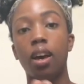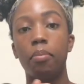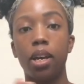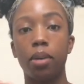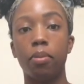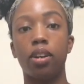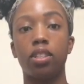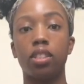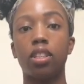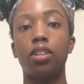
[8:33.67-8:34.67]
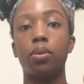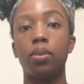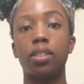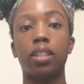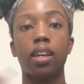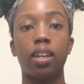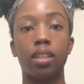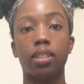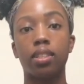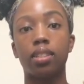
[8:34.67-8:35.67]
a makeup artist because I know it's
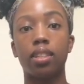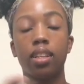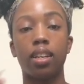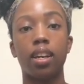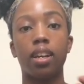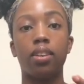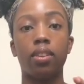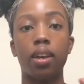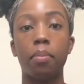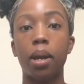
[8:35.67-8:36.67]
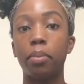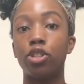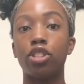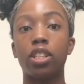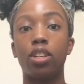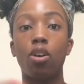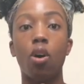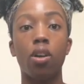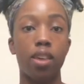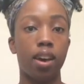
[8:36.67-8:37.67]
like skincare and all that, but I'm interested in
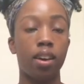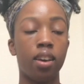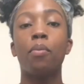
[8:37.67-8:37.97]
all that.